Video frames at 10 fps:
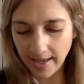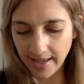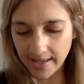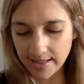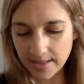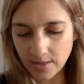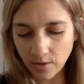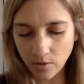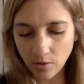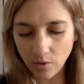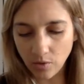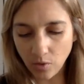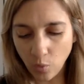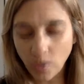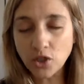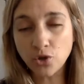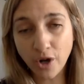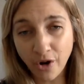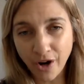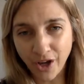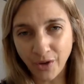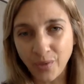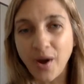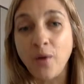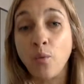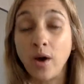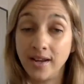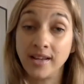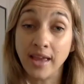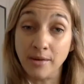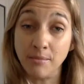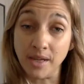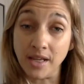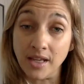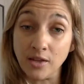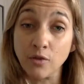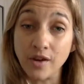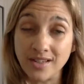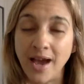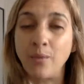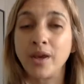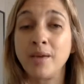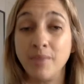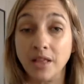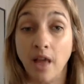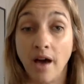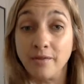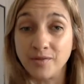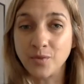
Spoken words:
is what's triggering you and what can be looked at, what can be loved.